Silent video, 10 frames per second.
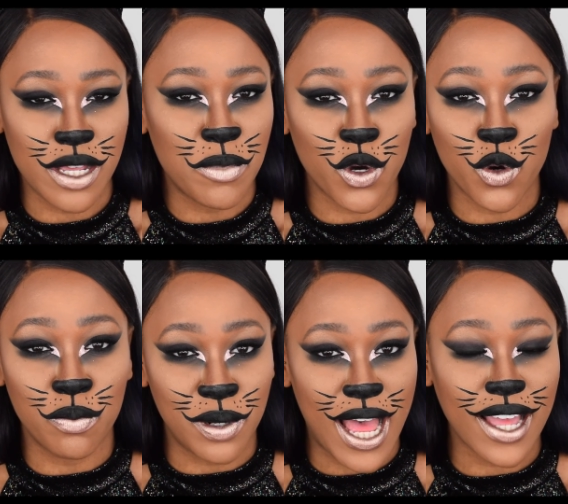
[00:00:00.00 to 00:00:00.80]

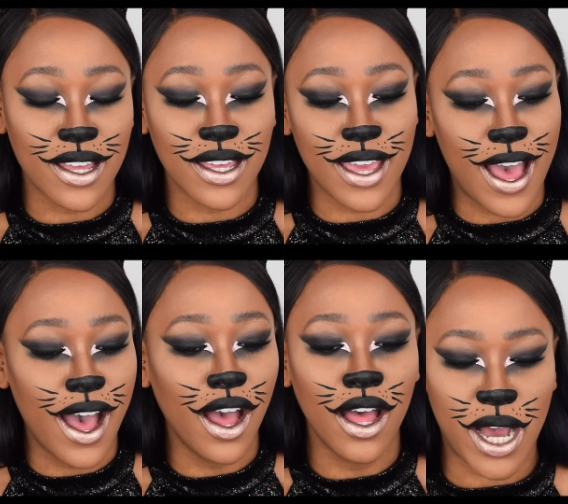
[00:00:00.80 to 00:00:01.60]
typical black
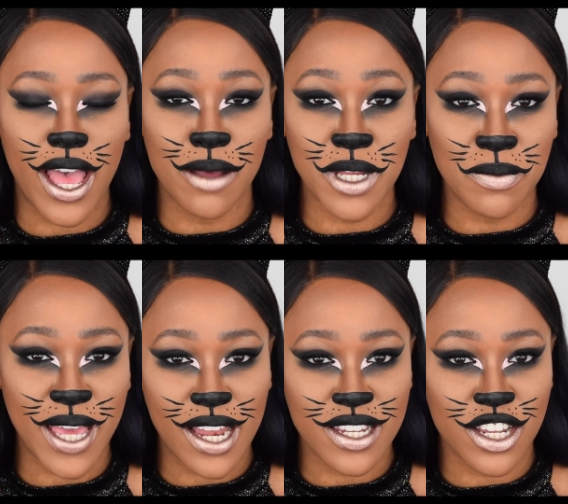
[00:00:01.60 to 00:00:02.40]
cat. But I am gonna
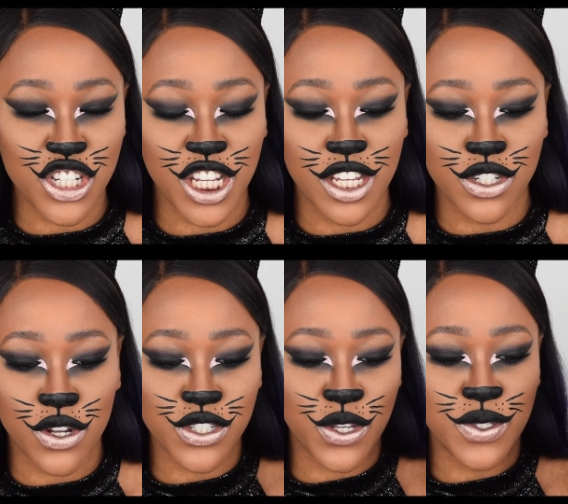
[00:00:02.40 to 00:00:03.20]
be adding the cheetah
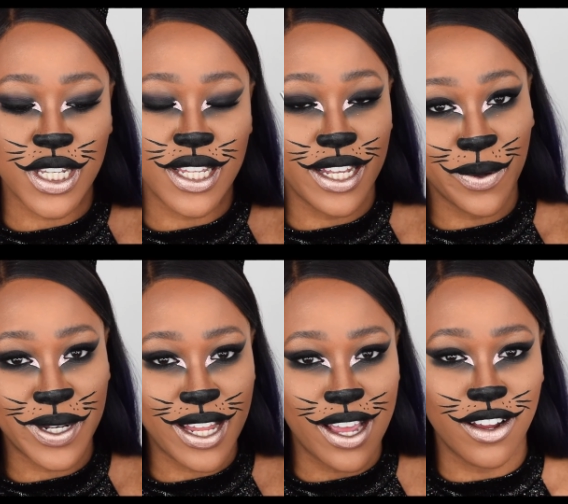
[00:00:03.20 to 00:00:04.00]
dots using the
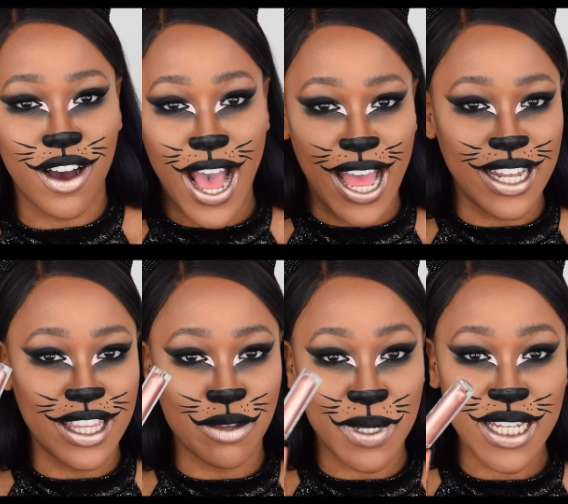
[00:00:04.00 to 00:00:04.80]
liquid liner
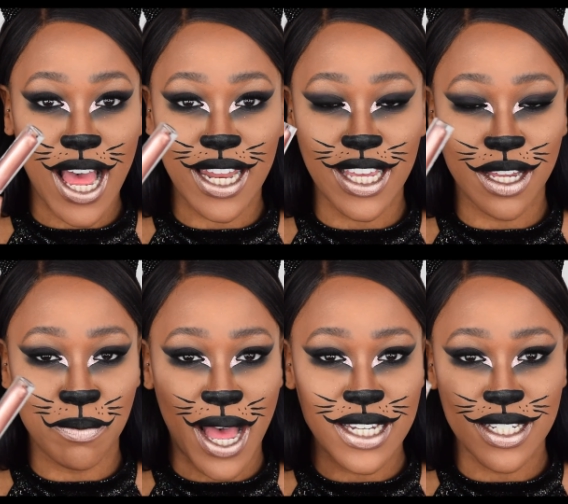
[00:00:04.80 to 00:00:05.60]
and the metallic
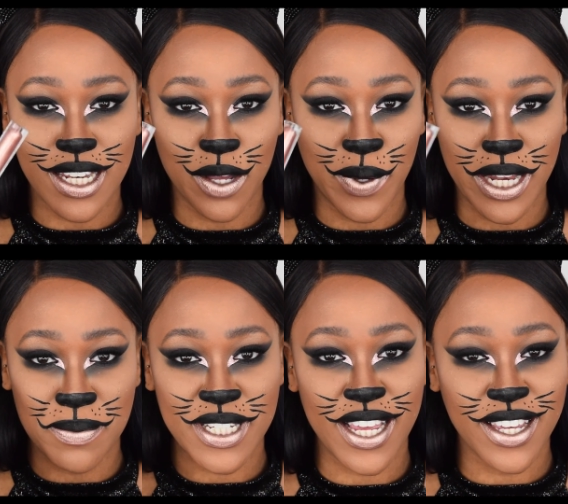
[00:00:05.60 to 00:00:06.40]
matte liquid
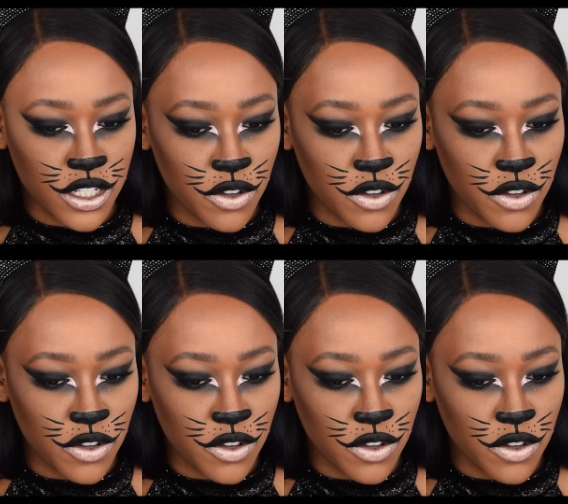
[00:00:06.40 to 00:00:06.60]
lipstick.